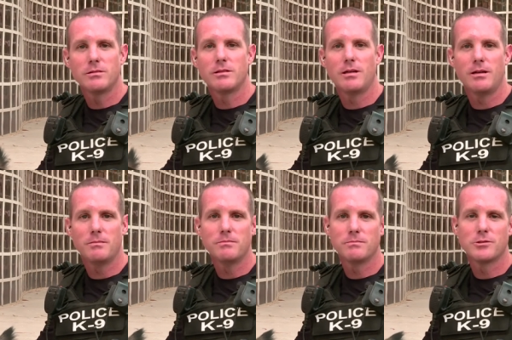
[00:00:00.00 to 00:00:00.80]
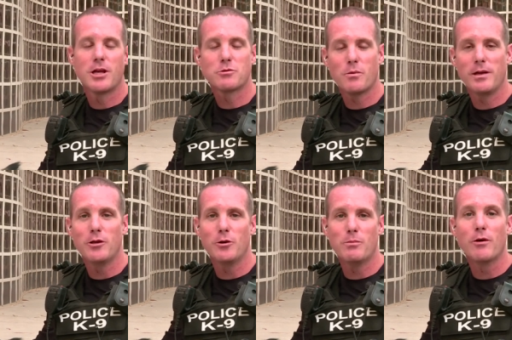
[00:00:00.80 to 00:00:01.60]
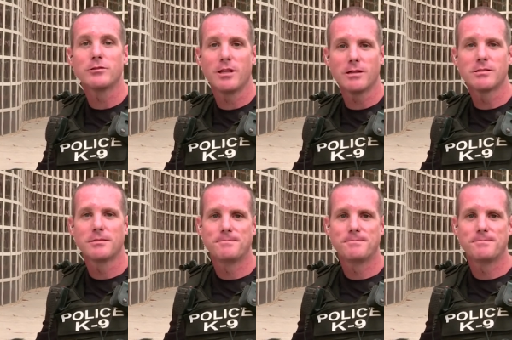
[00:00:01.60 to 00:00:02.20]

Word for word: Um, so that's what we do most days.